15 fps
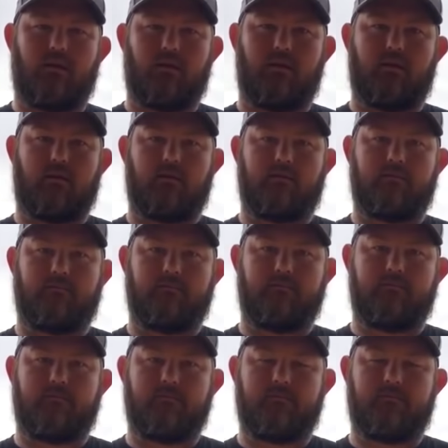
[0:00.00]

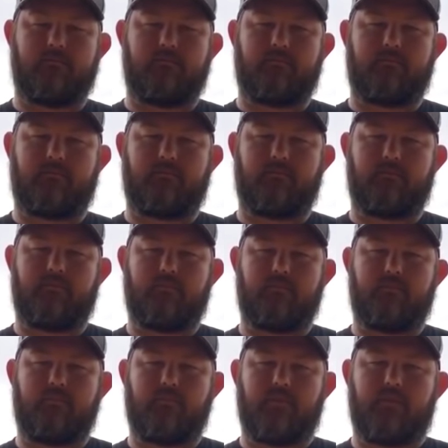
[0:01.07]

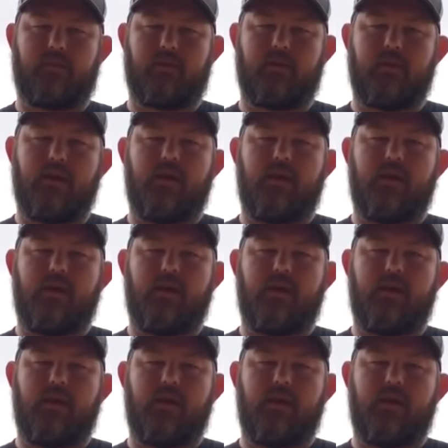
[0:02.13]
[no speech]